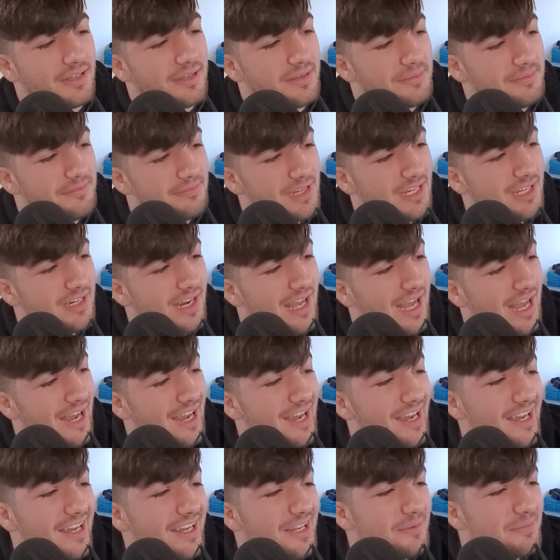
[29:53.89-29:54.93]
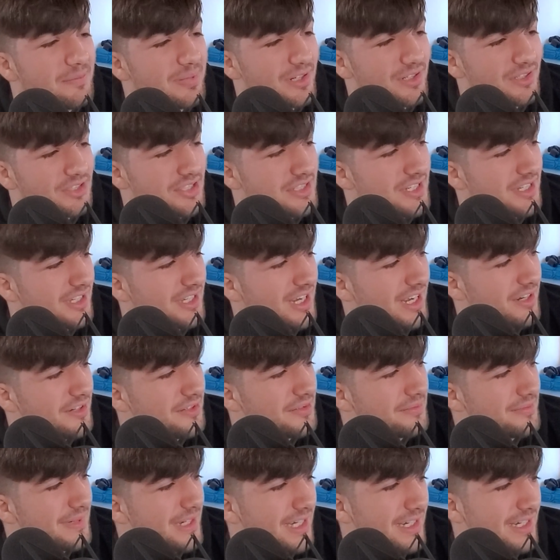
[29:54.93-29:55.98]
Man, I personally, I
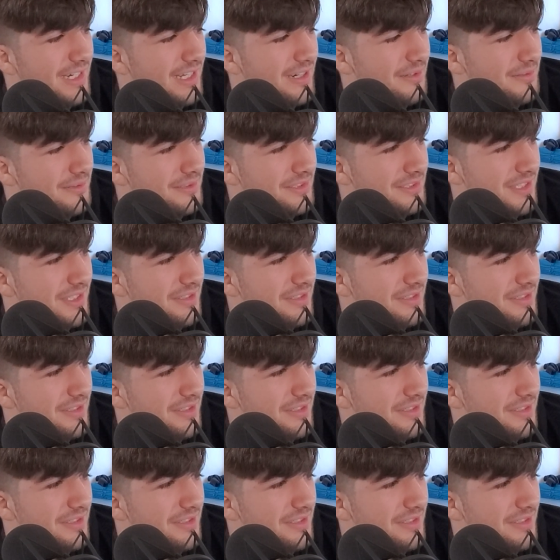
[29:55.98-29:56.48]
don't mind animals.